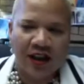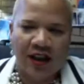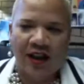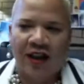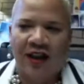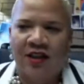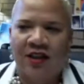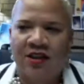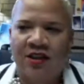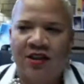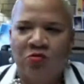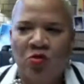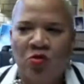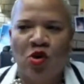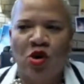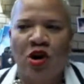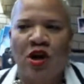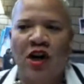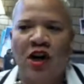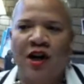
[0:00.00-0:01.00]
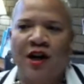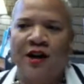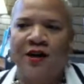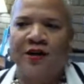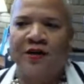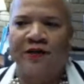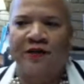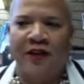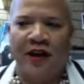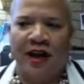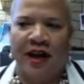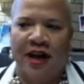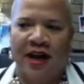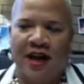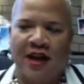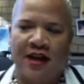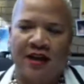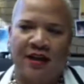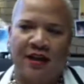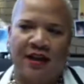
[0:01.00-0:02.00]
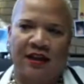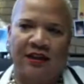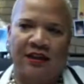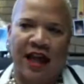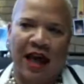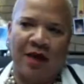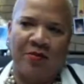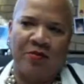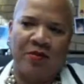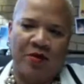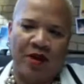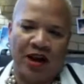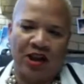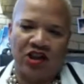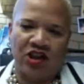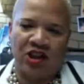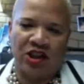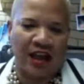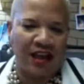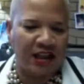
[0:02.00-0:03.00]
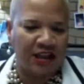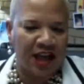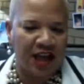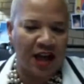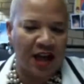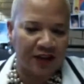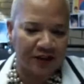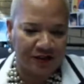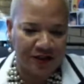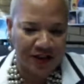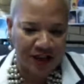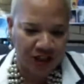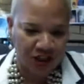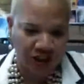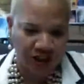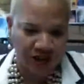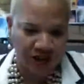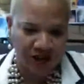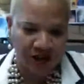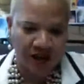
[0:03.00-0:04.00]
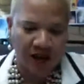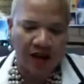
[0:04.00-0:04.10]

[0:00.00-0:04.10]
It's more of an elaboration and an elevation